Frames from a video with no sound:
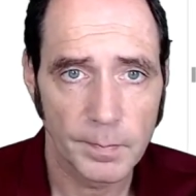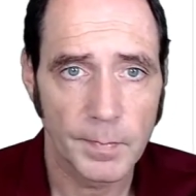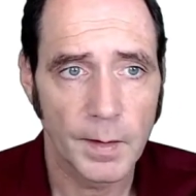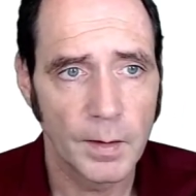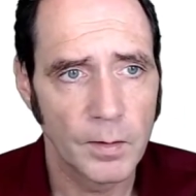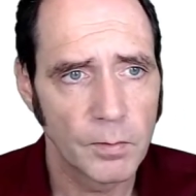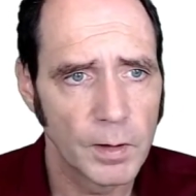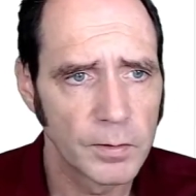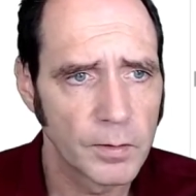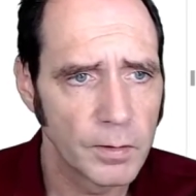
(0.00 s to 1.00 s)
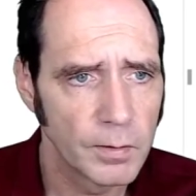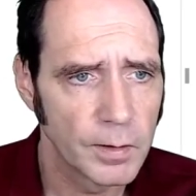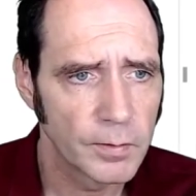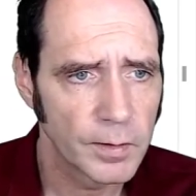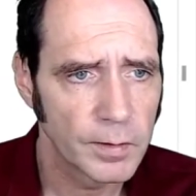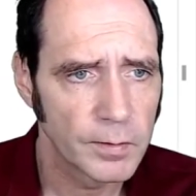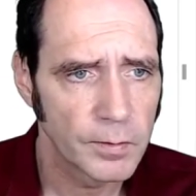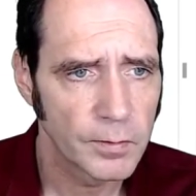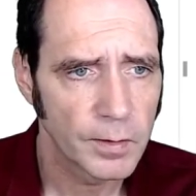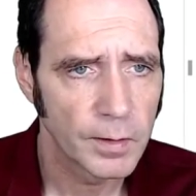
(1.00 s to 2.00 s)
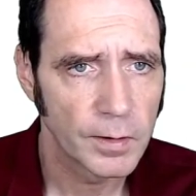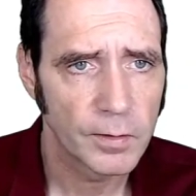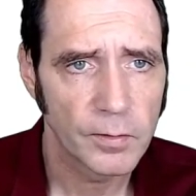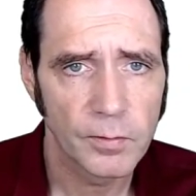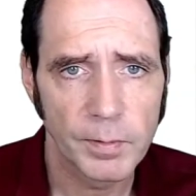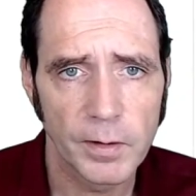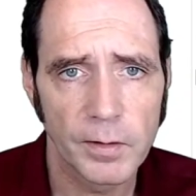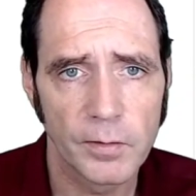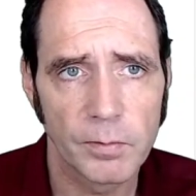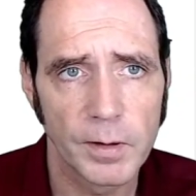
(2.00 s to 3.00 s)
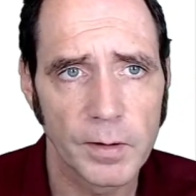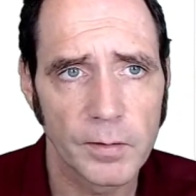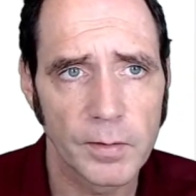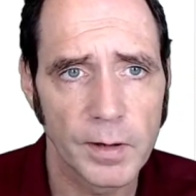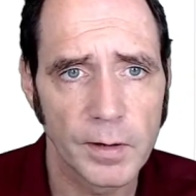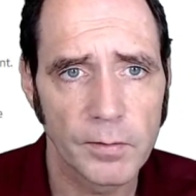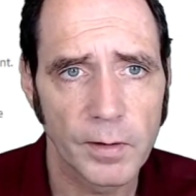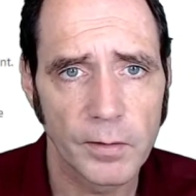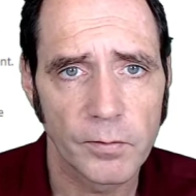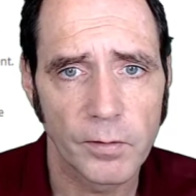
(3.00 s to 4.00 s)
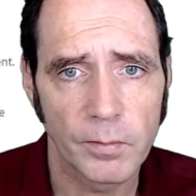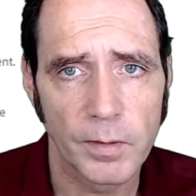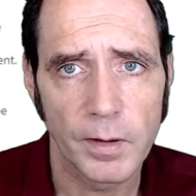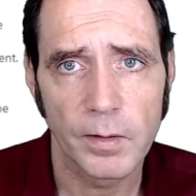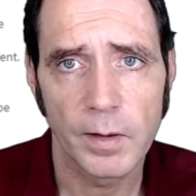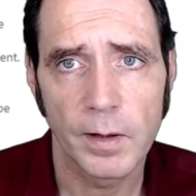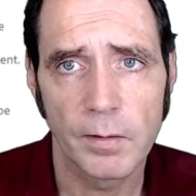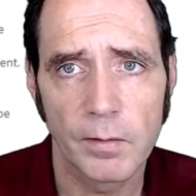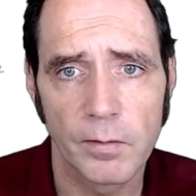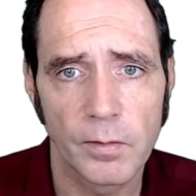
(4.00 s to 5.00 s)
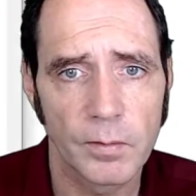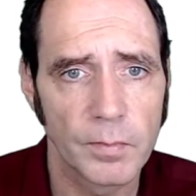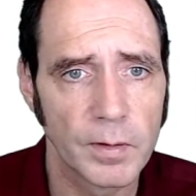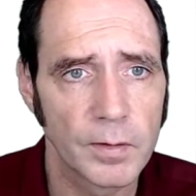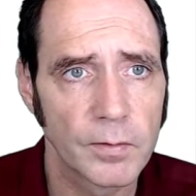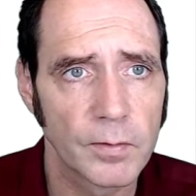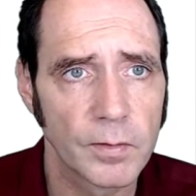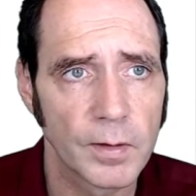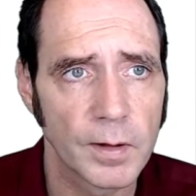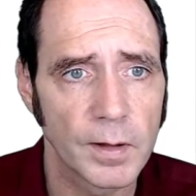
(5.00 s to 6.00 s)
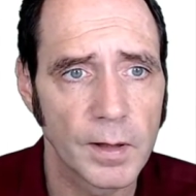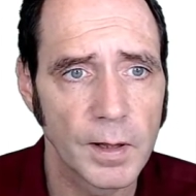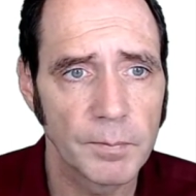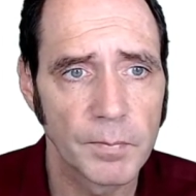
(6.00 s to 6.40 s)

And what I'll do is I'm just going to split these windows here. So let's drop that there and drop this thing here.